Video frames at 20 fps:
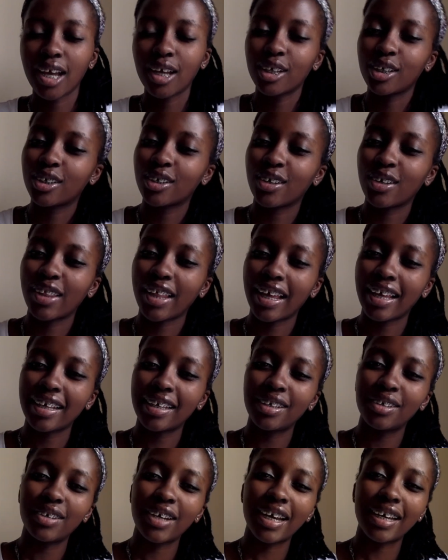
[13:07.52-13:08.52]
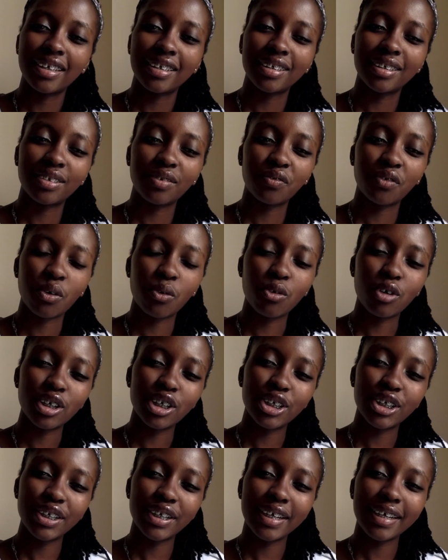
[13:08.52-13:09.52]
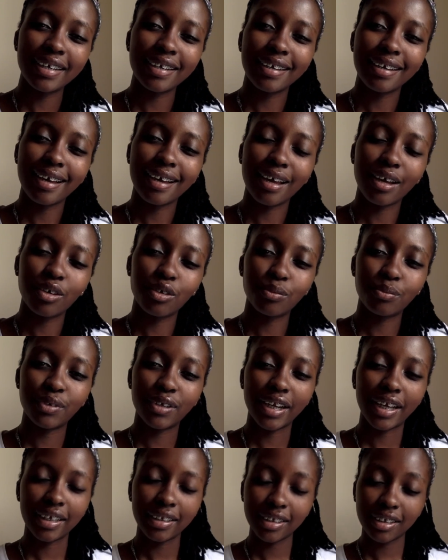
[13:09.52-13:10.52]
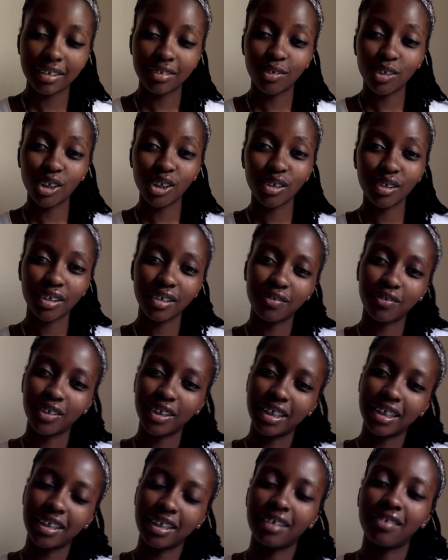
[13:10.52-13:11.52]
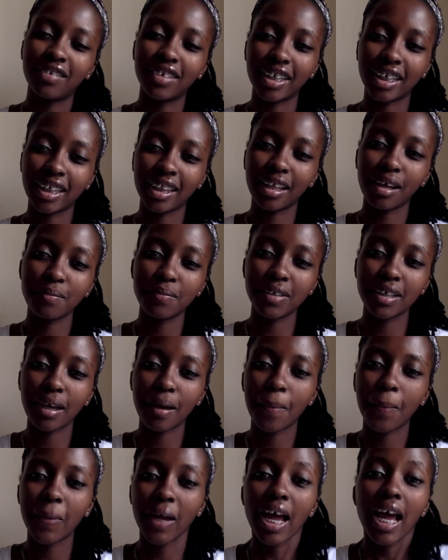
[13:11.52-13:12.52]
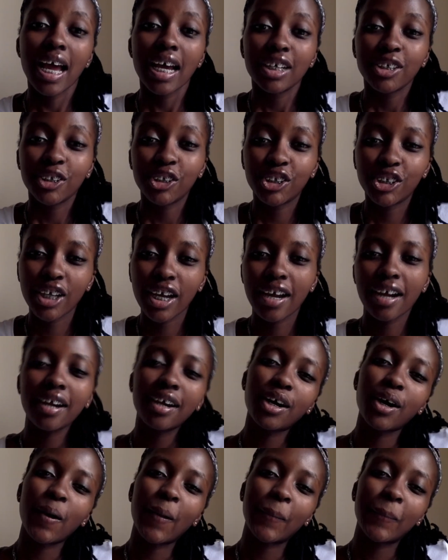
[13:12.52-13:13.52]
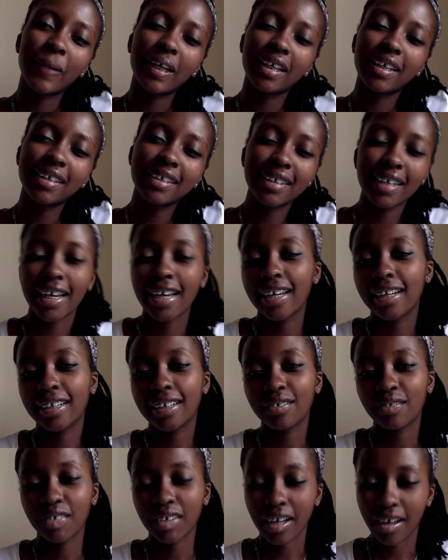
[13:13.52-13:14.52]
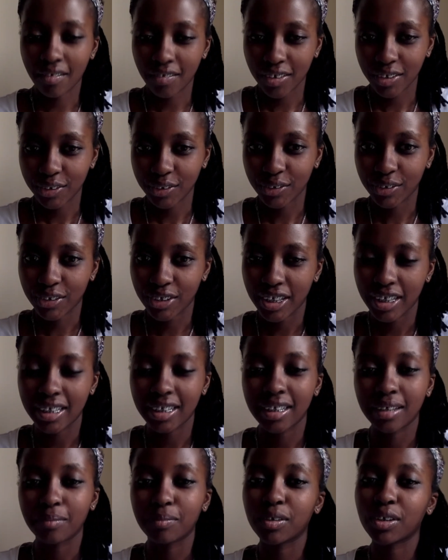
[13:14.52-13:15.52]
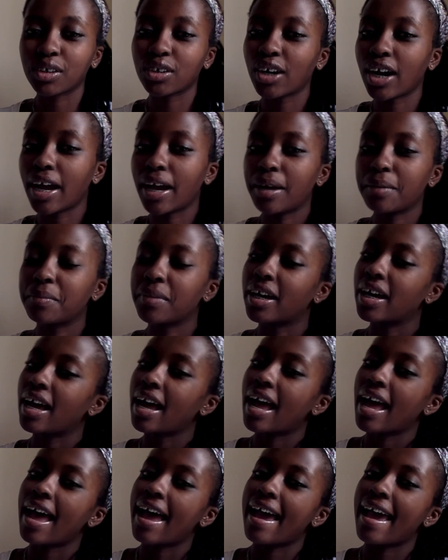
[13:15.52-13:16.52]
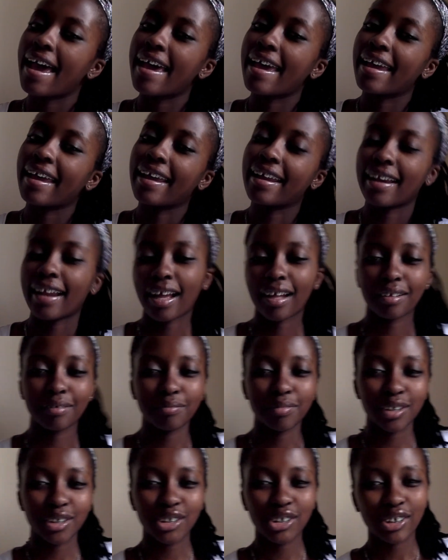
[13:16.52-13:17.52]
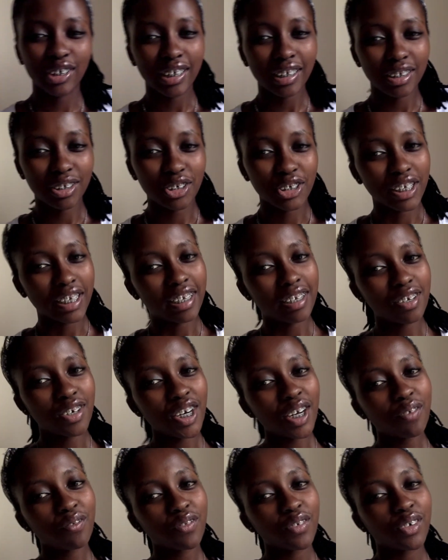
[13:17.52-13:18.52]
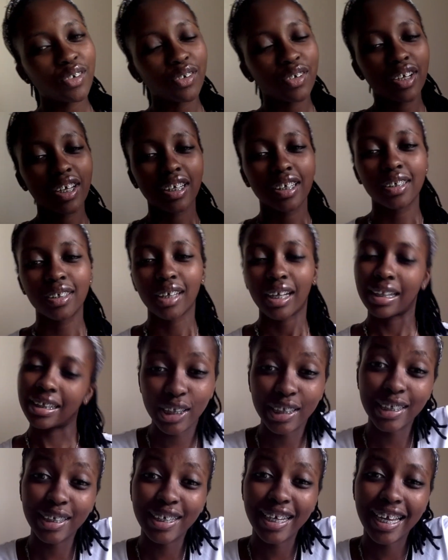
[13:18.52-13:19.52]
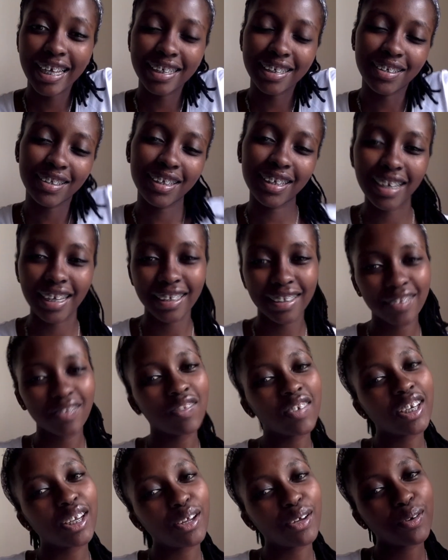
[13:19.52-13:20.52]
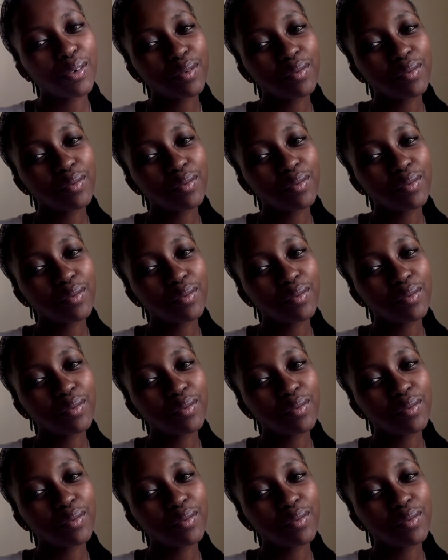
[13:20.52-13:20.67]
So thank you guys for watching. I hope you liked this video. If you did, give it a thumbs up, share, comment, and if you haven't already, subscribe, and I'll be truly grateful. So I'll see you guys in the next video.